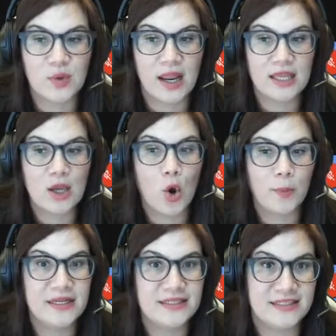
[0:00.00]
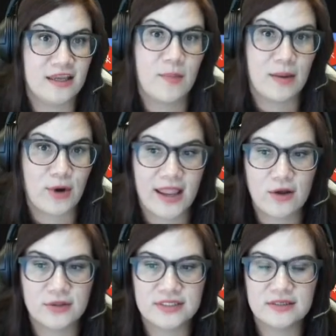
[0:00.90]
when I open and sync my
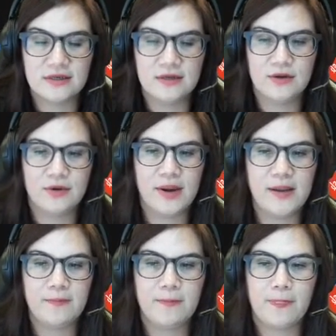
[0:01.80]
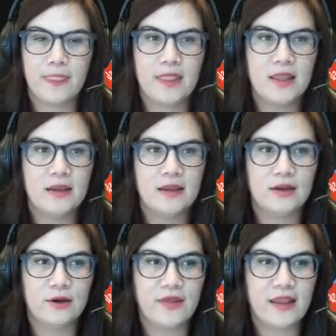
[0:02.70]
breakouts. Right?
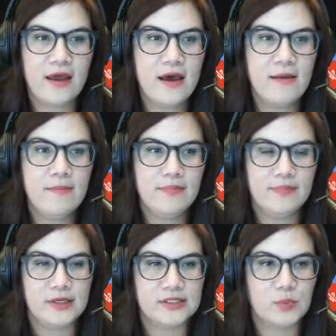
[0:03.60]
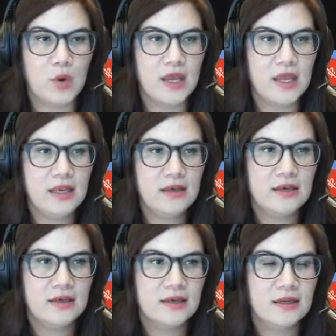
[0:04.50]
Here they come. There's one,
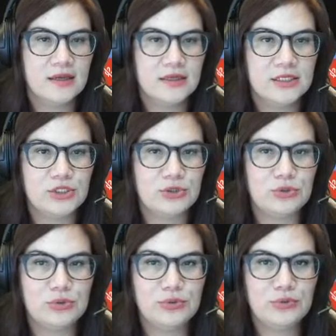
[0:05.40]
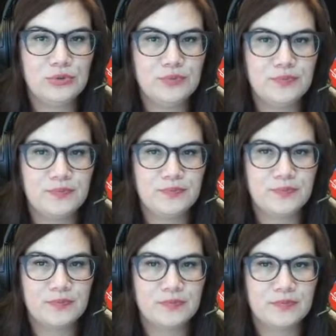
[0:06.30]
two,
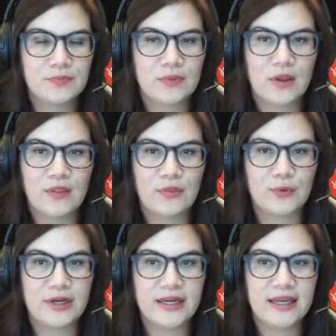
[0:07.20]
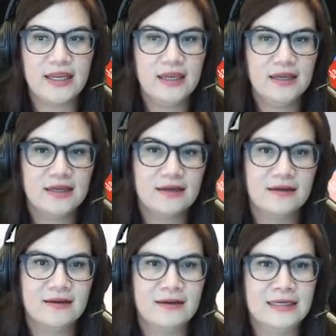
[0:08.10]
three,
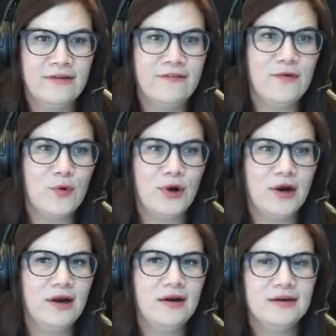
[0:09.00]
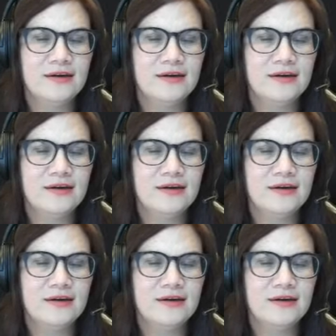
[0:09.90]
four,